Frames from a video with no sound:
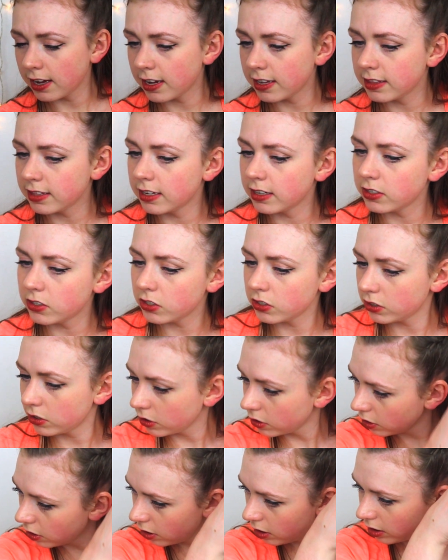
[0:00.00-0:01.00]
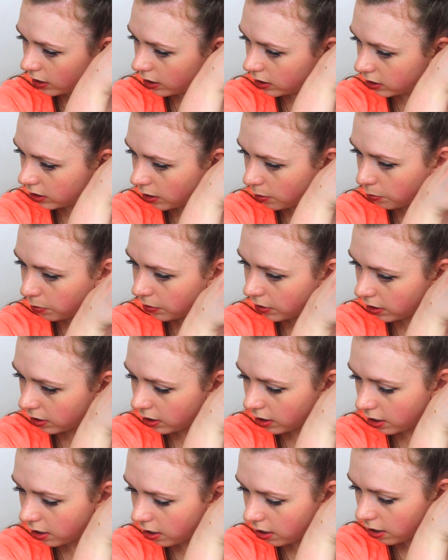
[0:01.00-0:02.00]
and then just securing it
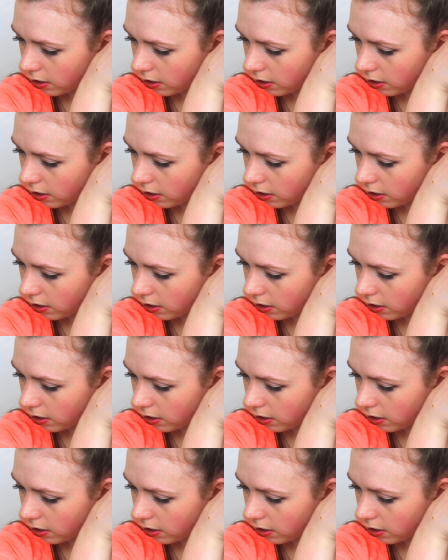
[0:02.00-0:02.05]
temporarily